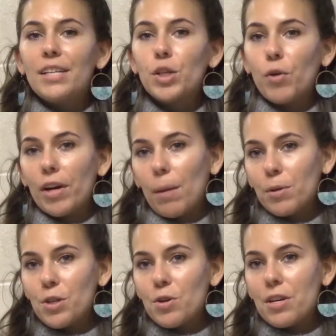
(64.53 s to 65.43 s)
it's a great
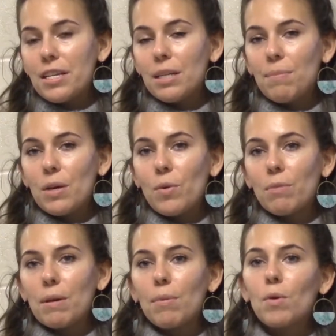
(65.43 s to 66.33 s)
opportunity to be
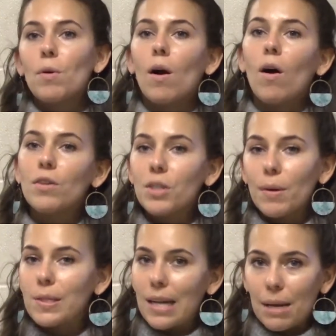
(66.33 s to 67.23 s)
with people who are
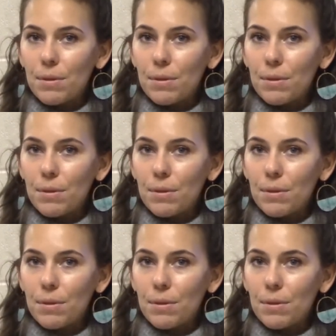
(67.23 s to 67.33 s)
also outstanding